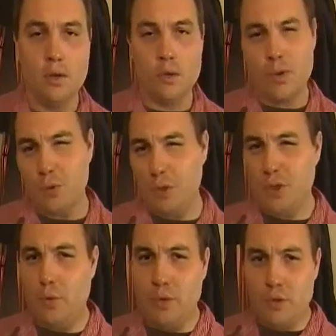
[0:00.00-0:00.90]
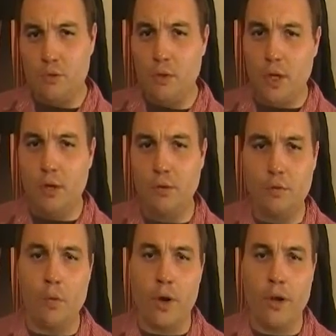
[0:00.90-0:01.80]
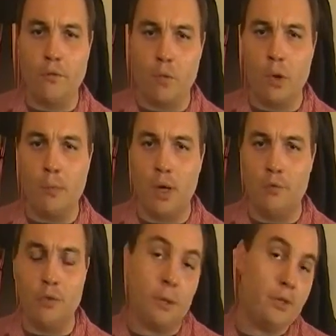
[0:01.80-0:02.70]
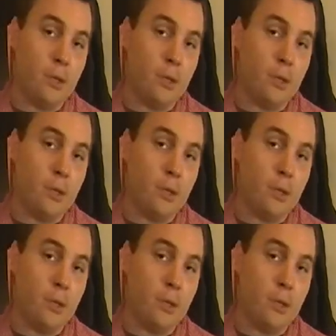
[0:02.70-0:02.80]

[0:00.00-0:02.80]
So what they're really doing is looking for a form of,